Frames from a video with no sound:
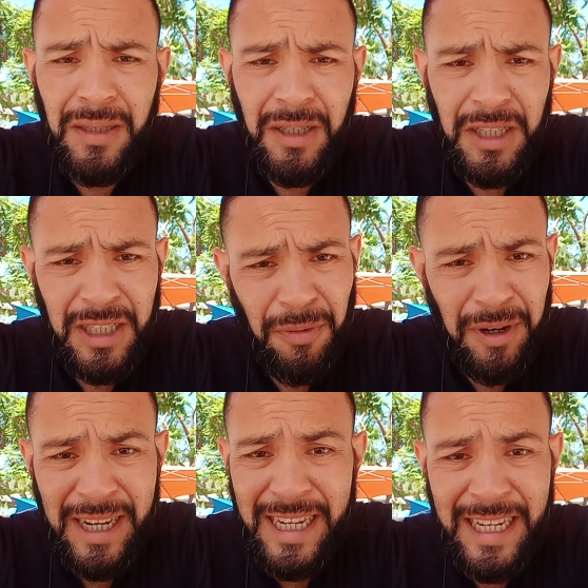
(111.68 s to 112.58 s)
Because they
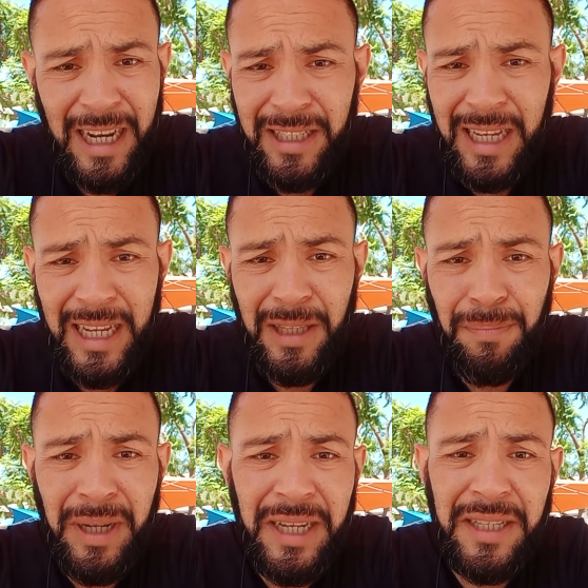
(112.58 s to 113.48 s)
were getting outside of the
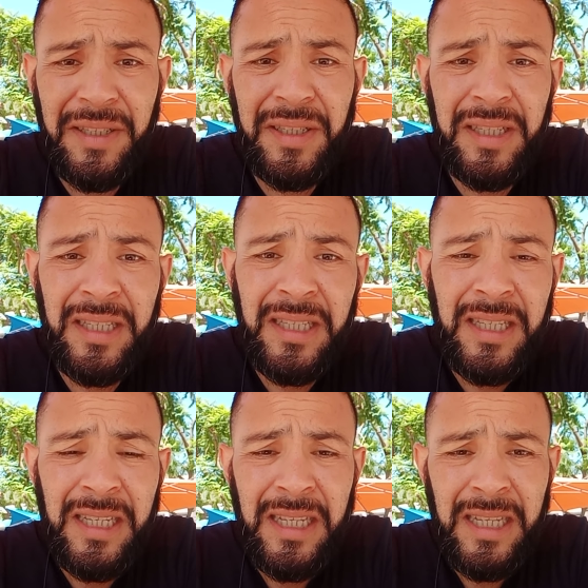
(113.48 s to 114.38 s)
bus
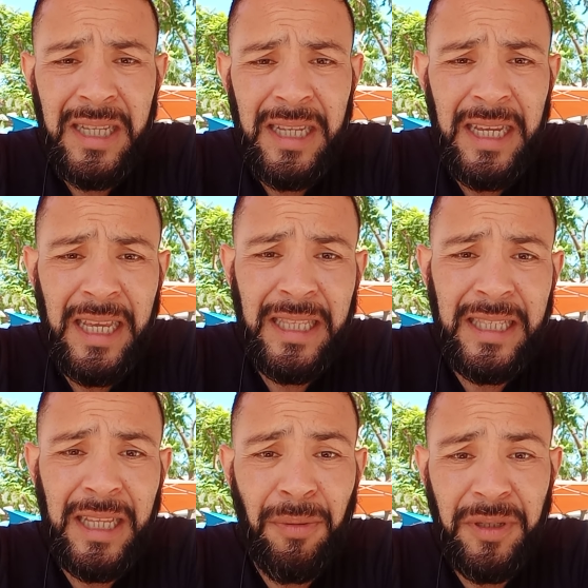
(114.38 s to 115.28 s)

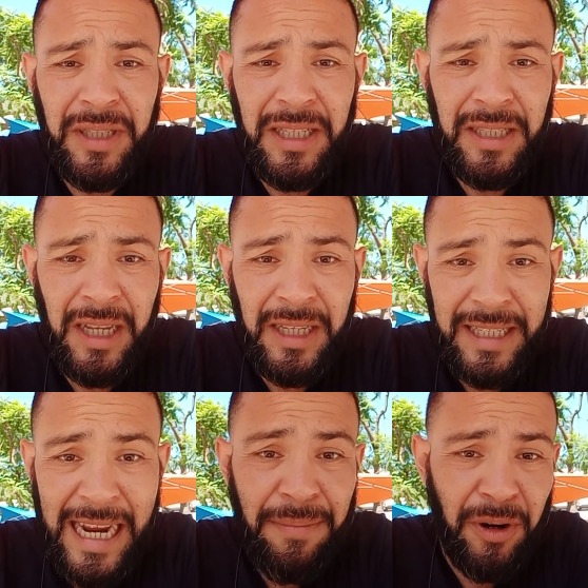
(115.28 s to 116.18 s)
and that was his uh,
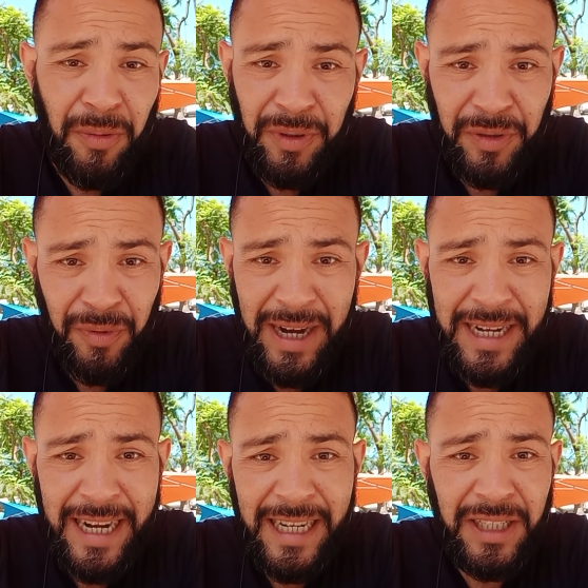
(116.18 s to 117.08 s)
neighbor was
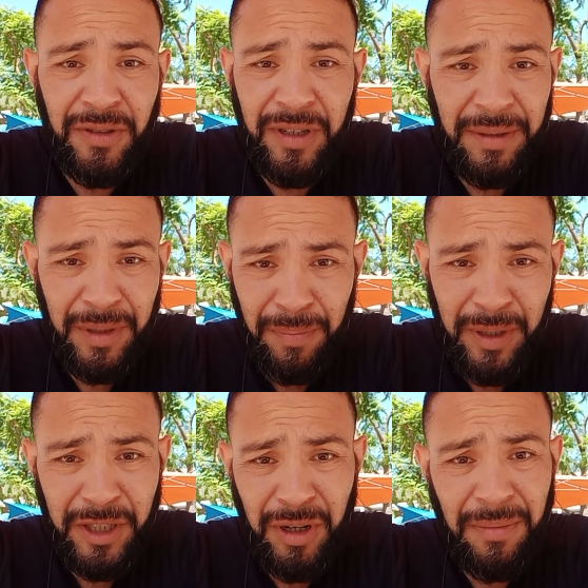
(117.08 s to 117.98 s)
right next to him. The
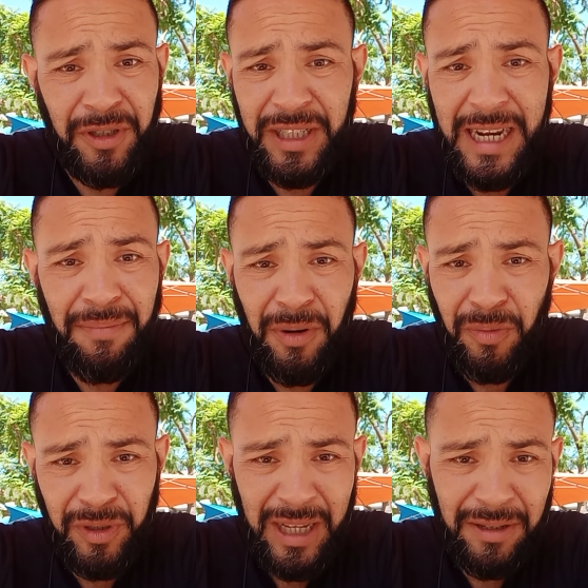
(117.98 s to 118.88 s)
bus driver's neighbor
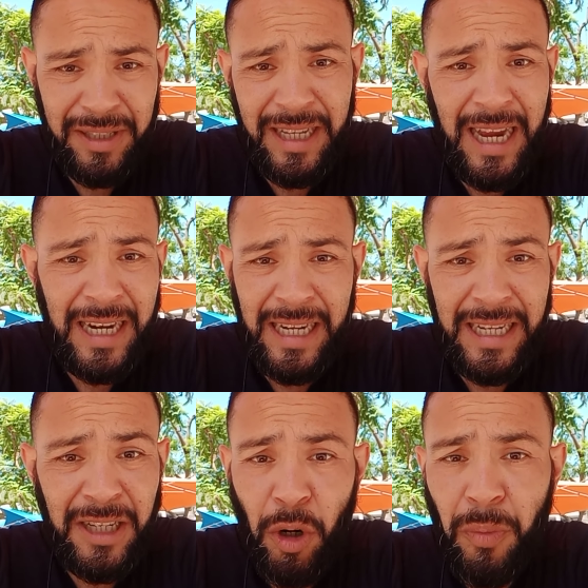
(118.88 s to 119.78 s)
was outside,
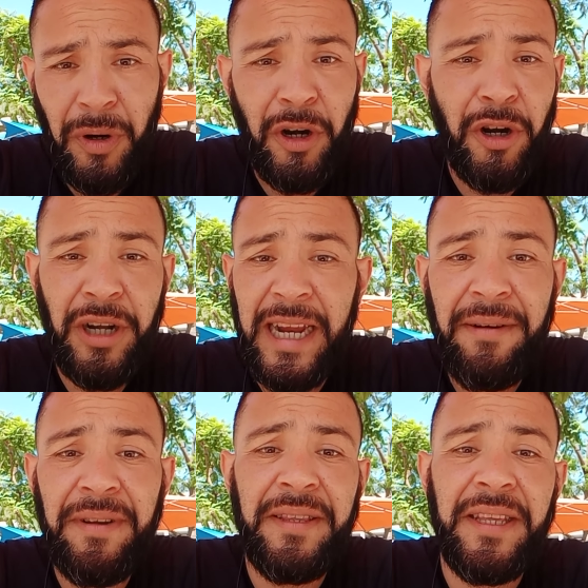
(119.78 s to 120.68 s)
and he overheard
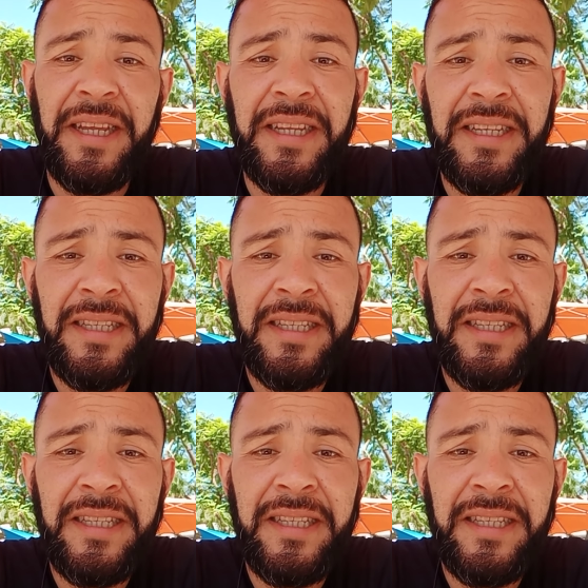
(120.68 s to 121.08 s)
everything.